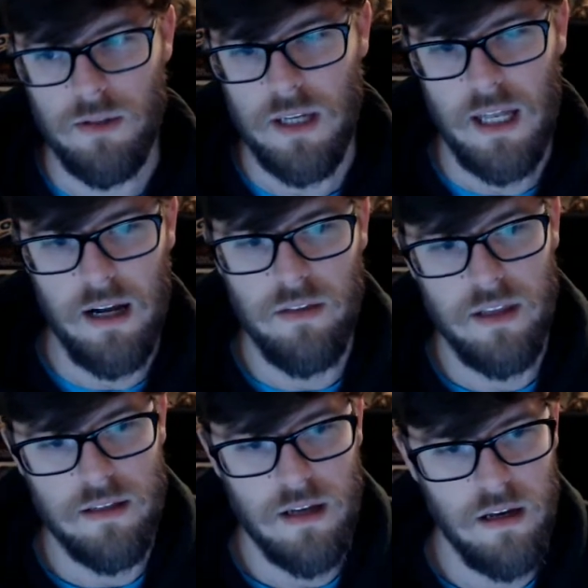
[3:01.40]
out
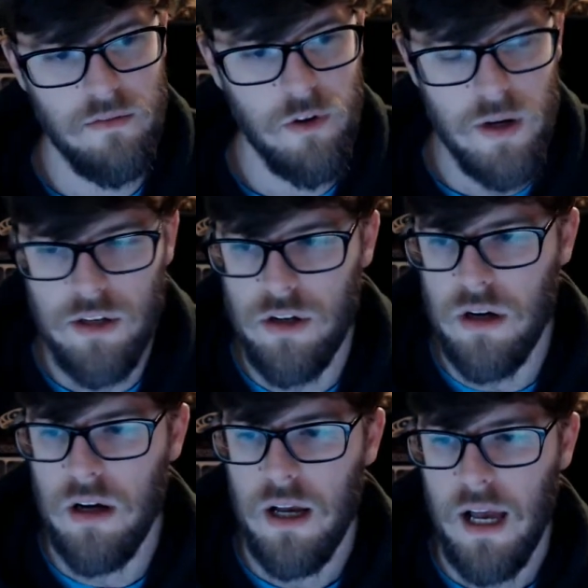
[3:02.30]
this kind of creature,
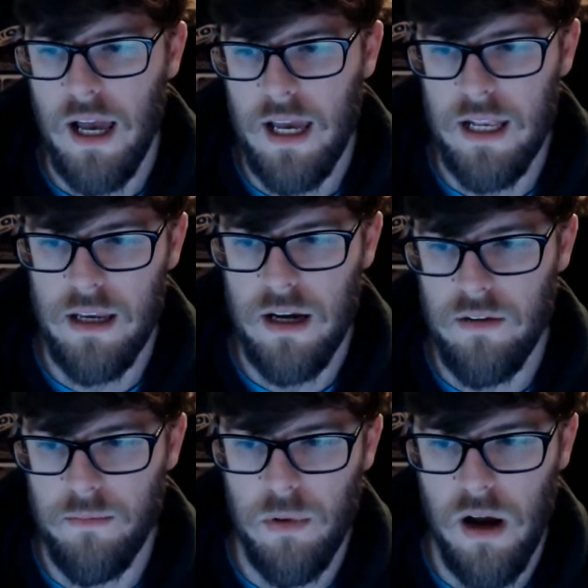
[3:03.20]
and kind
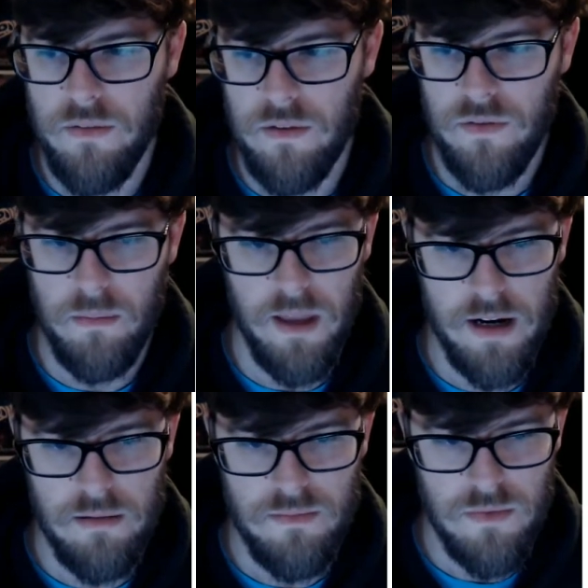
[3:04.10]
of profit from
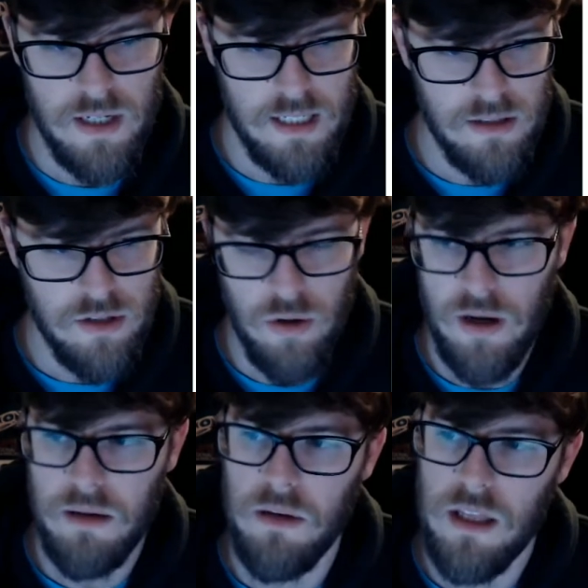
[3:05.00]
there. All right, so I
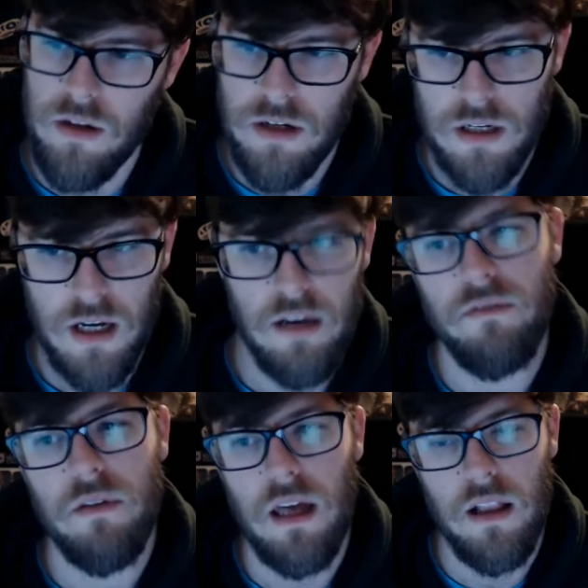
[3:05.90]
can either kind of
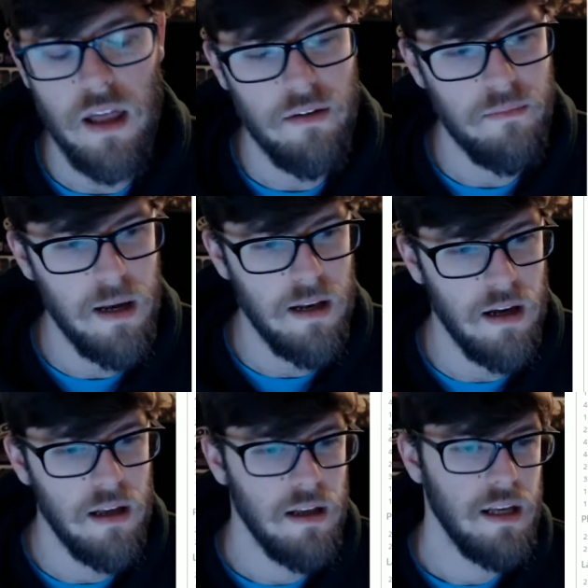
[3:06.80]
get a lot of mana
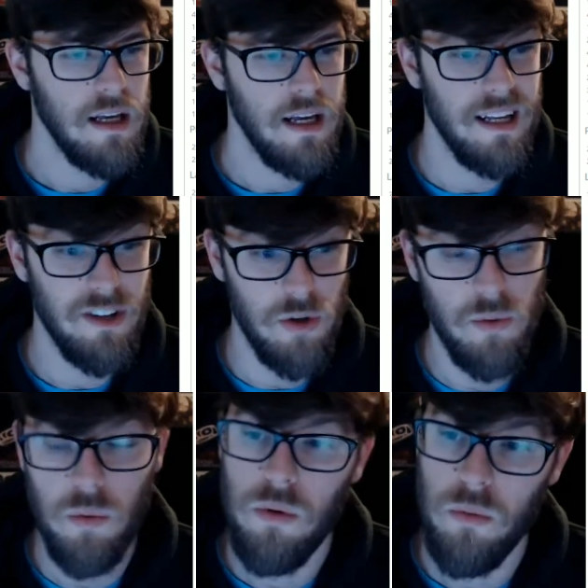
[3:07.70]
and
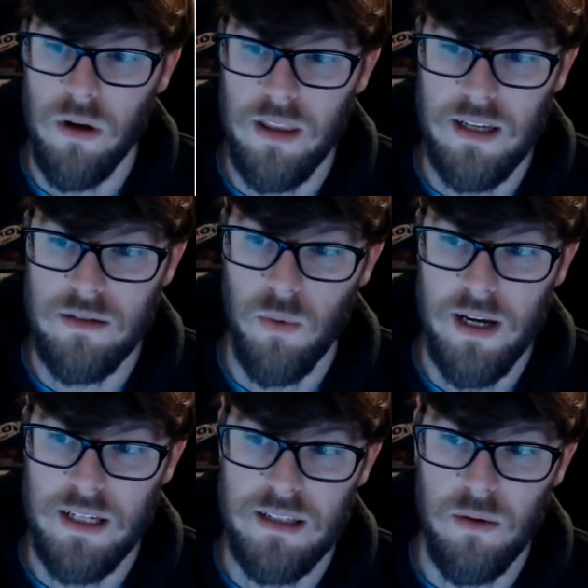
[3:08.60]
do one of these
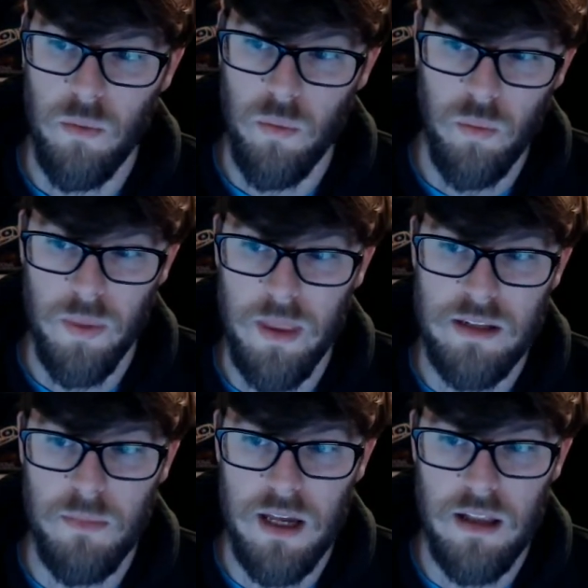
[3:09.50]
ways. This
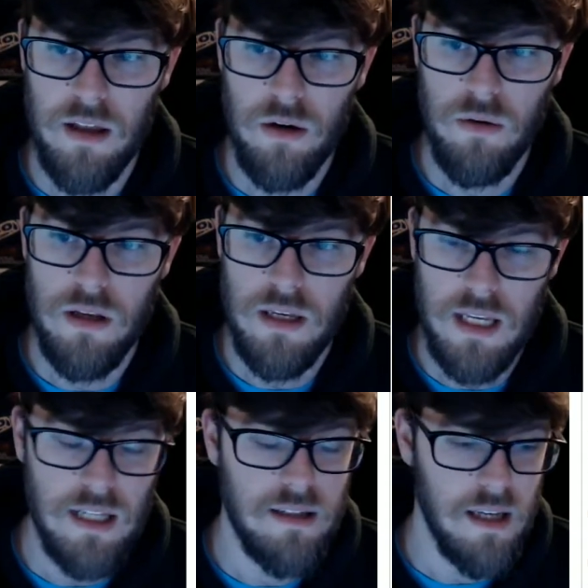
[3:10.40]
mana, though,
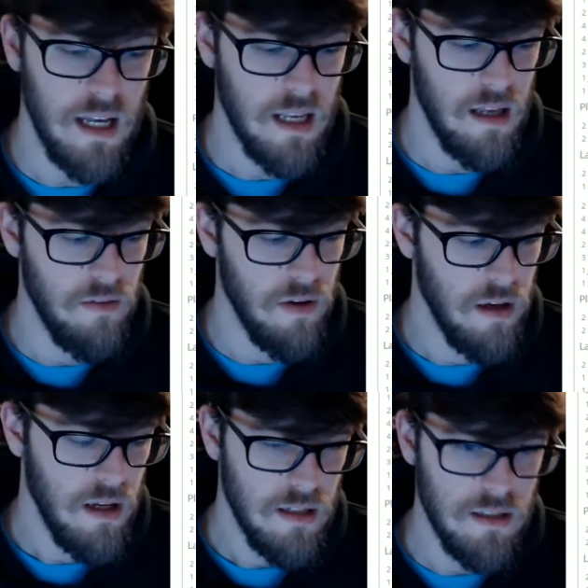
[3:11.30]
needs to get kind of
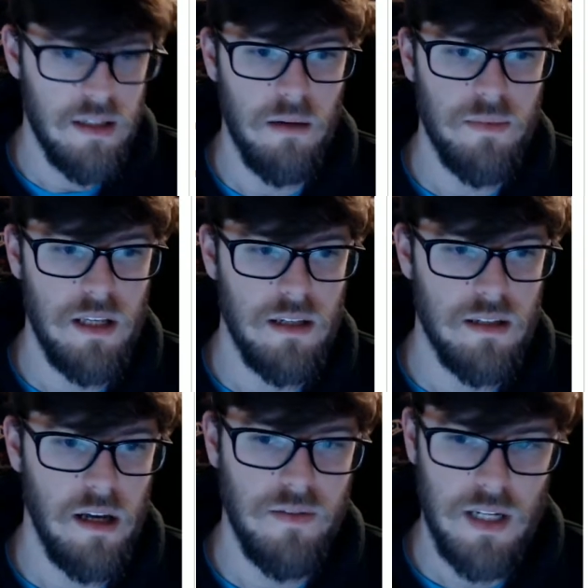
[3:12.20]
dumped into
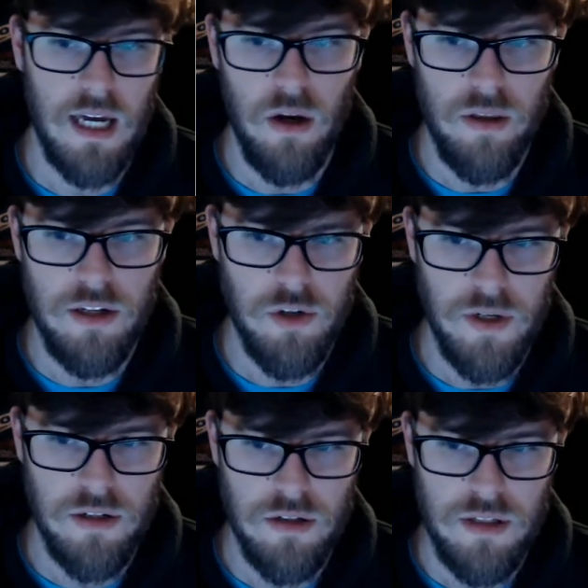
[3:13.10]
stuff to get all these
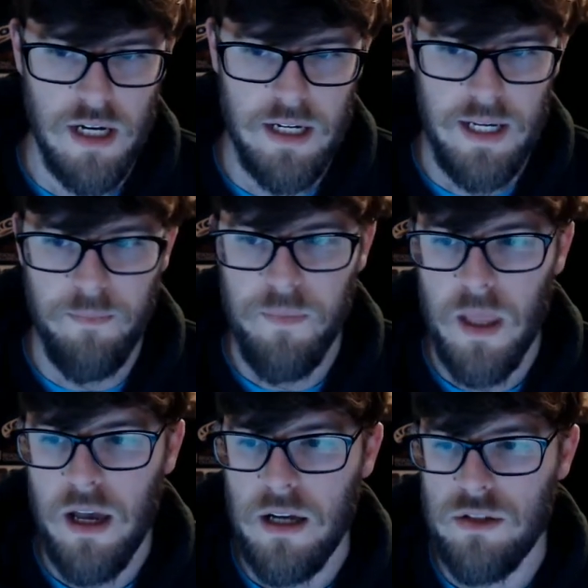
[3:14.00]
creatures that I need.
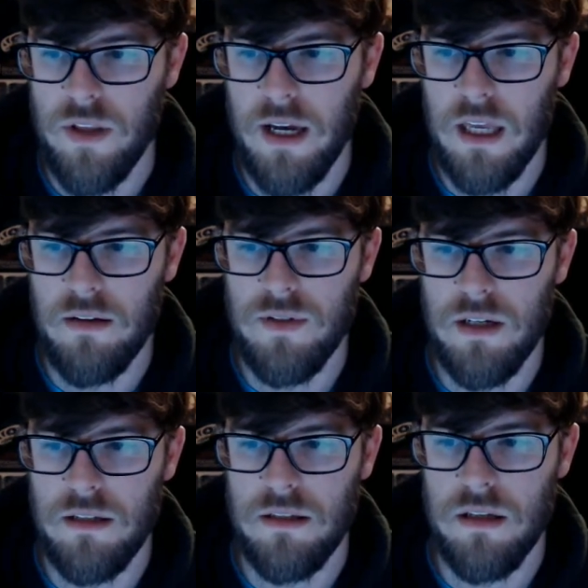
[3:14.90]
So that gives
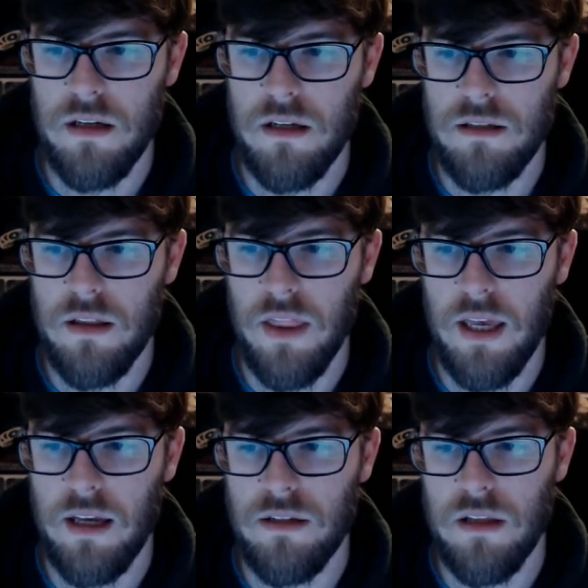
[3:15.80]
us
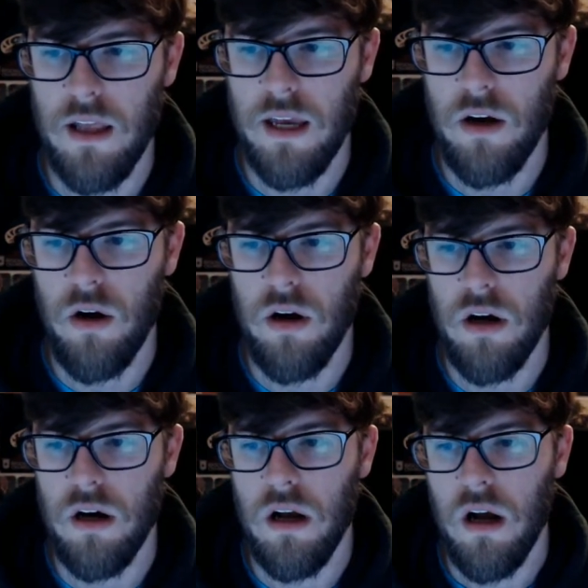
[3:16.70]
things like
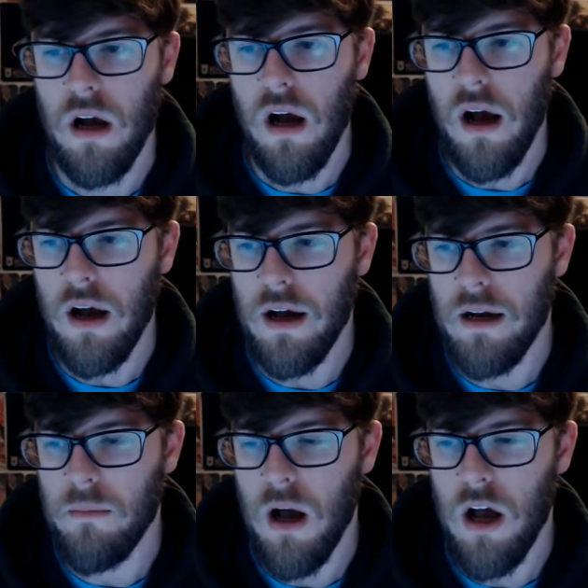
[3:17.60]
our
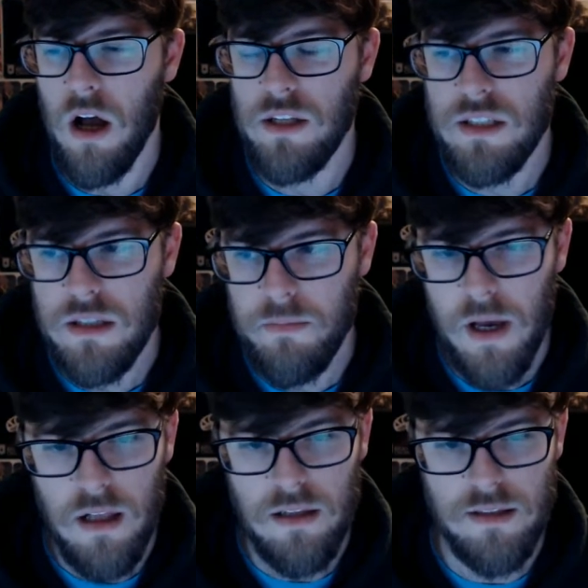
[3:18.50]

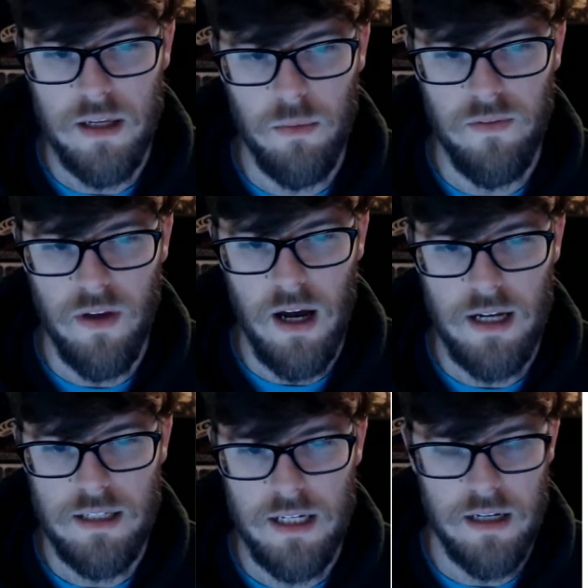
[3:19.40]
spells that we've
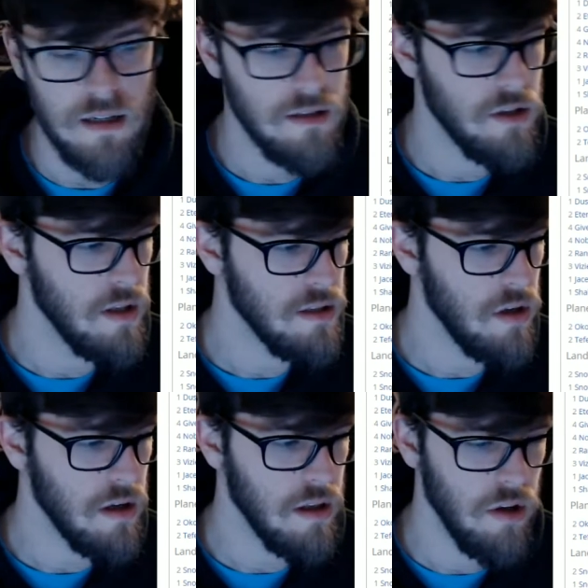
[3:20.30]
got here. So let's
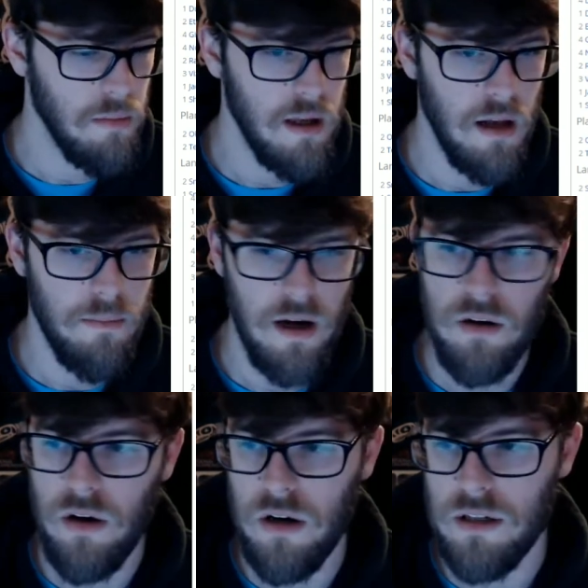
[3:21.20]
talk a little bit about
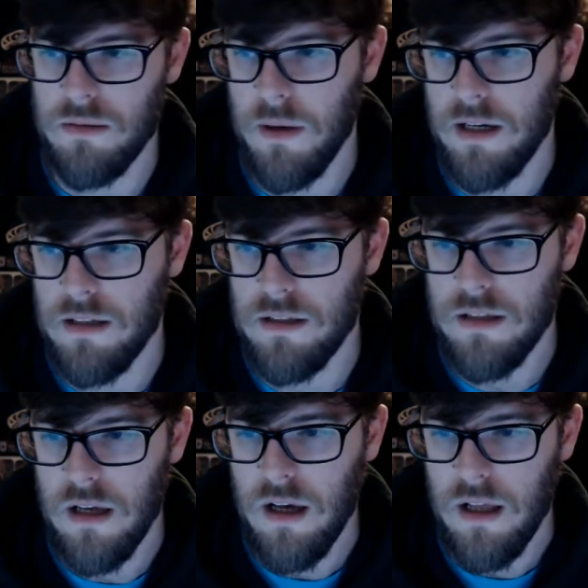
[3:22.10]
our spells
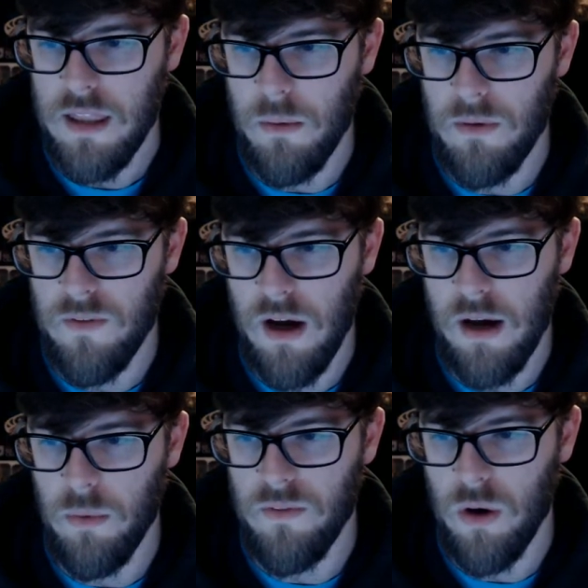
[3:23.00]
that we've got.
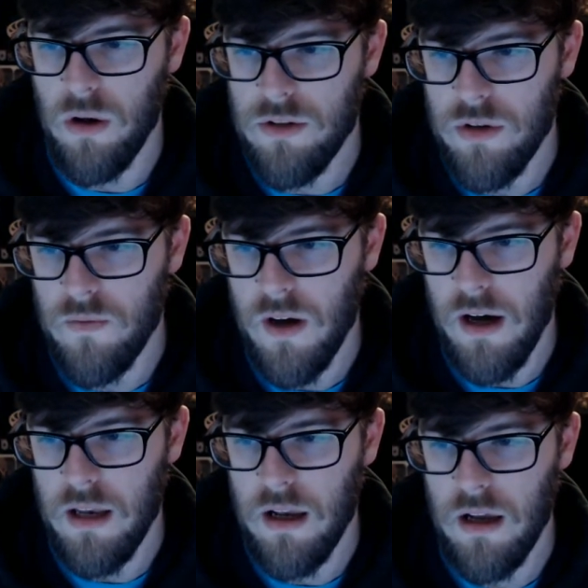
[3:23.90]
We've also
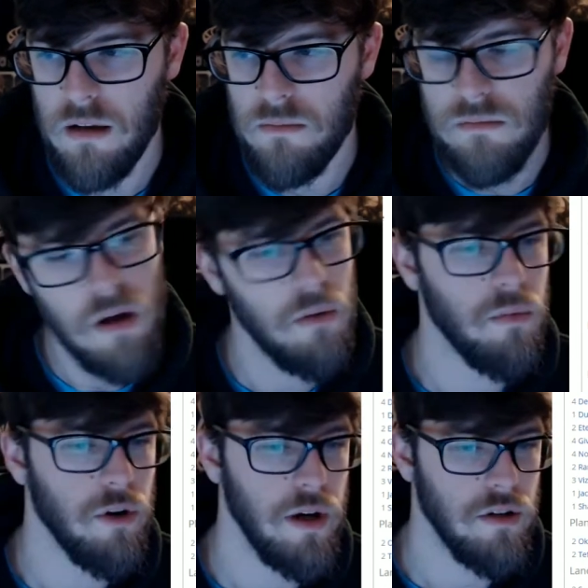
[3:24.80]
got a
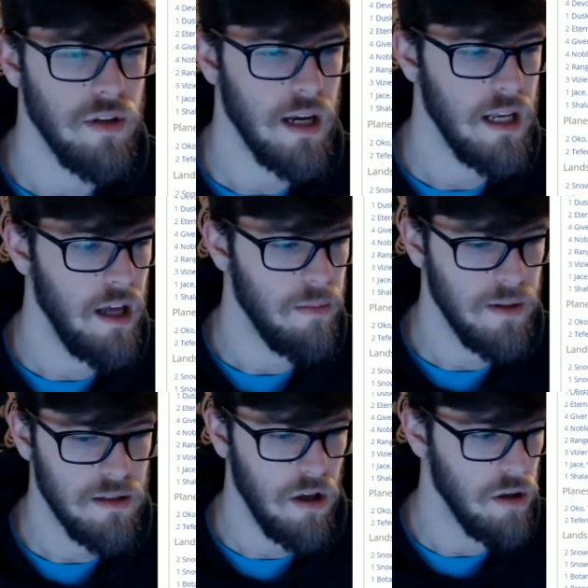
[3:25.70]
creature that can help
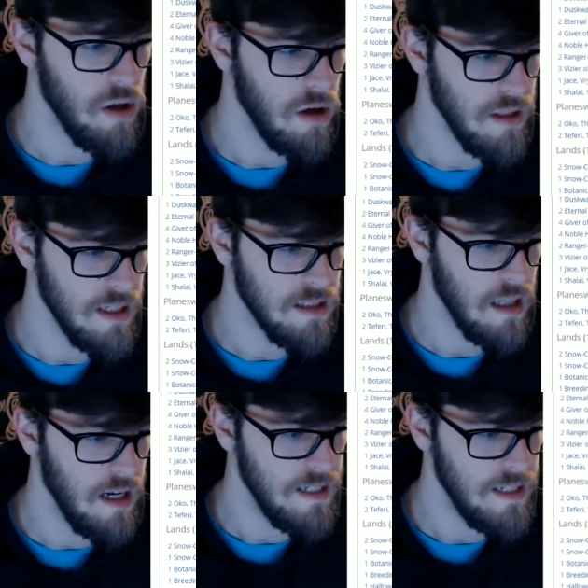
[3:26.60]
us along this line.